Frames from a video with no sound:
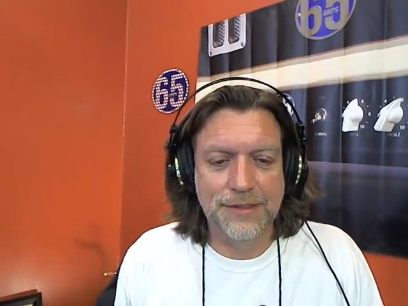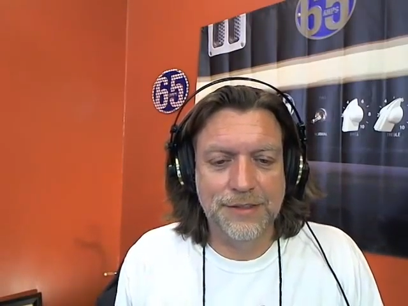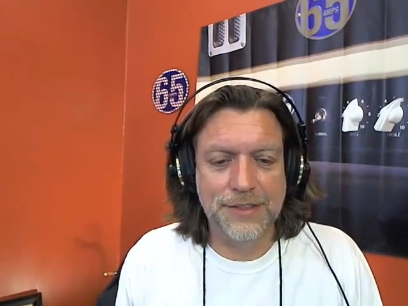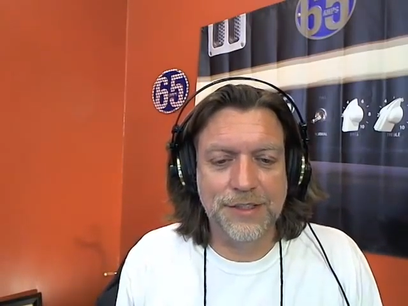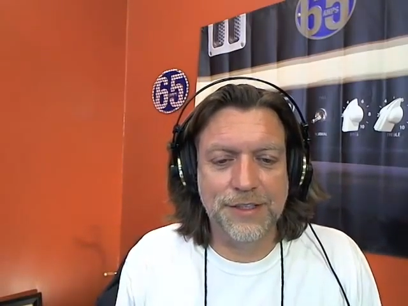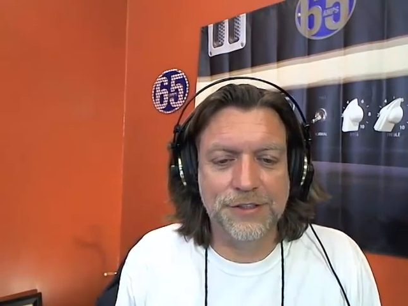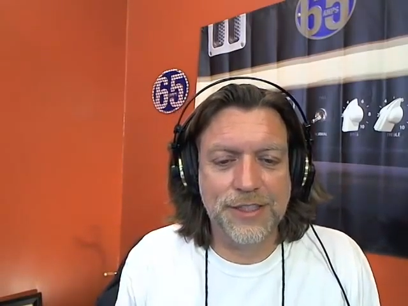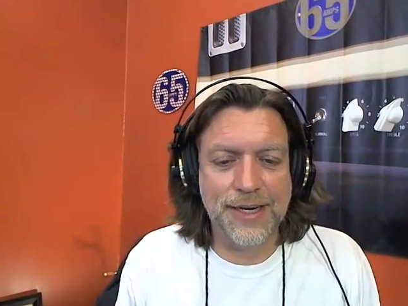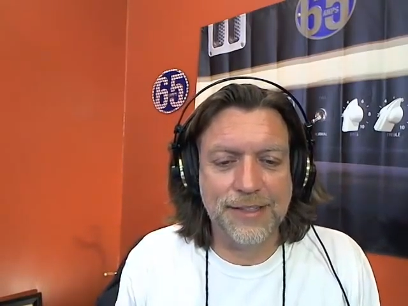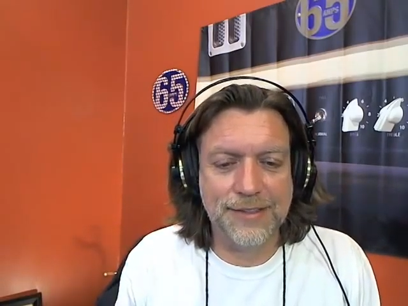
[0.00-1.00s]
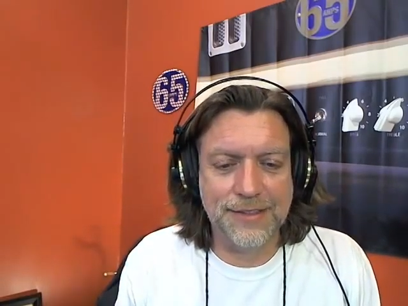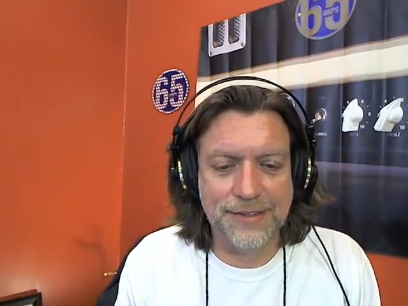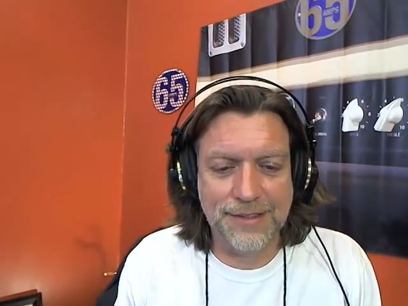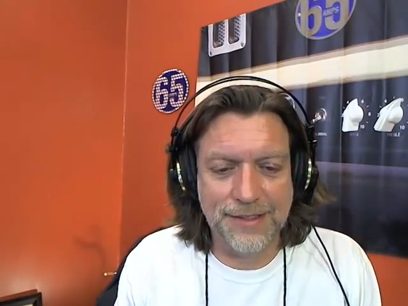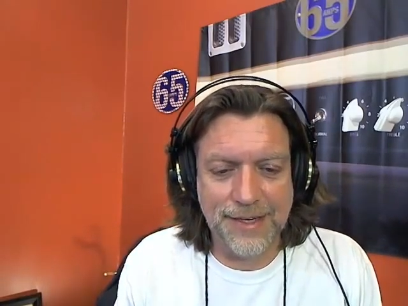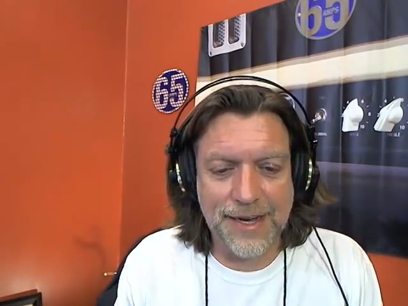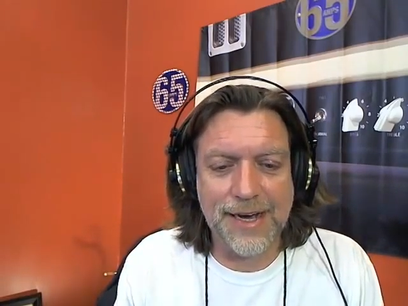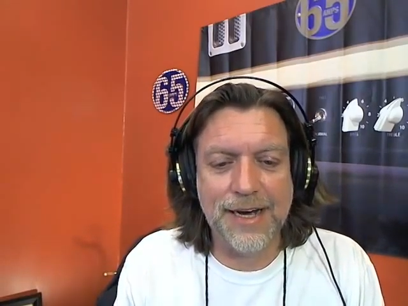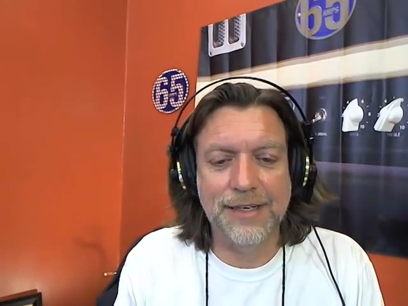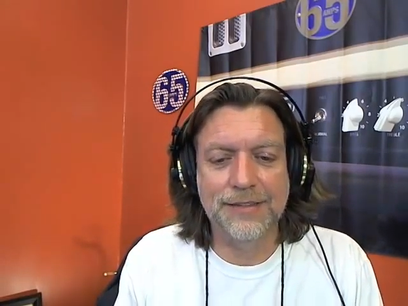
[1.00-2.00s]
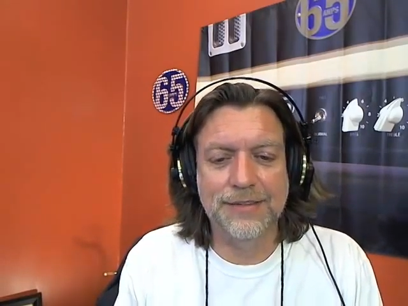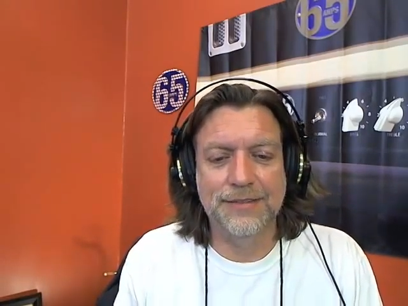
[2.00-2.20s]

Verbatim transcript: send those chances, yeah,